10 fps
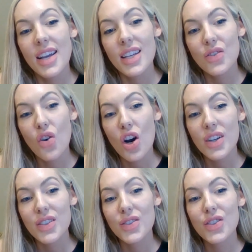as far
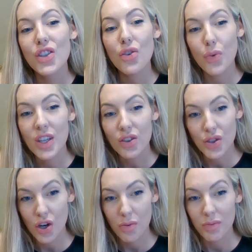as your rental
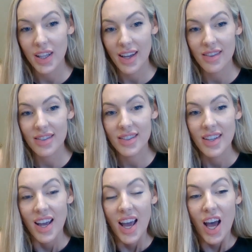term lengths,
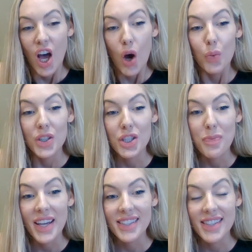which
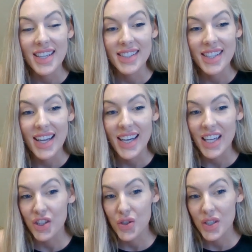makes this an
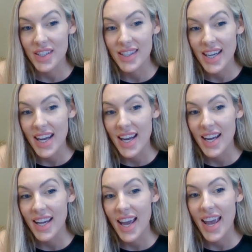
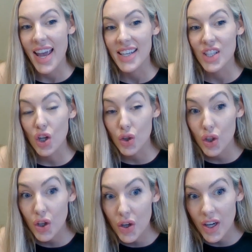interesting and
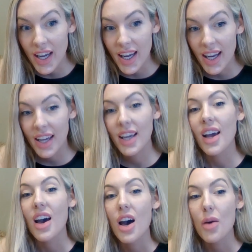alluring
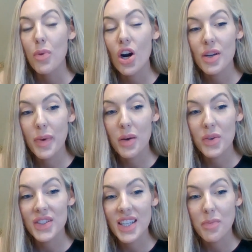part of
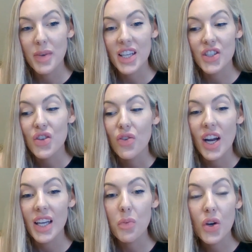Panama City Beach for
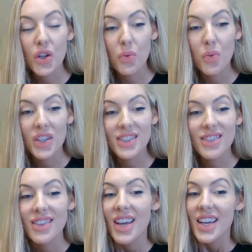anyone who wants